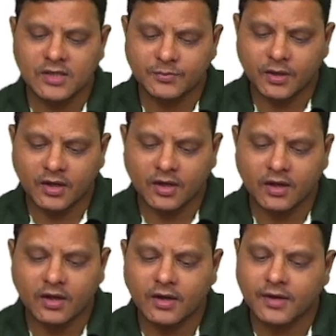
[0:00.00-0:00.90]

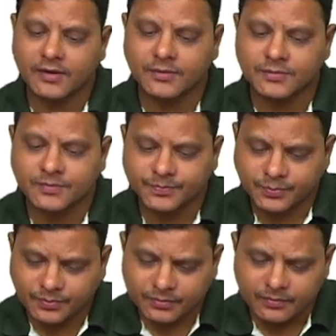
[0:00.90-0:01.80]
particular
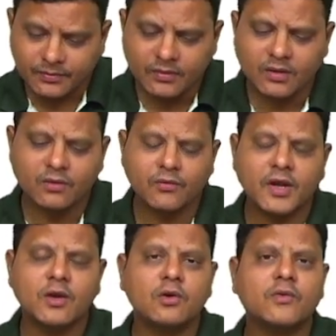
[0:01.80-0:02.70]

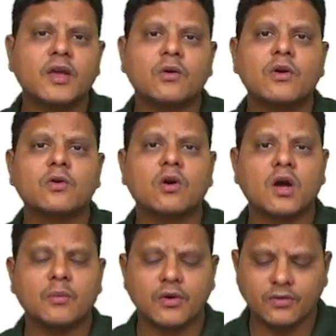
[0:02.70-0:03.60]
video we are going to talk
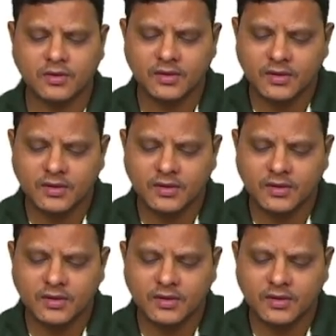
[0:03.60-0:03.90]
about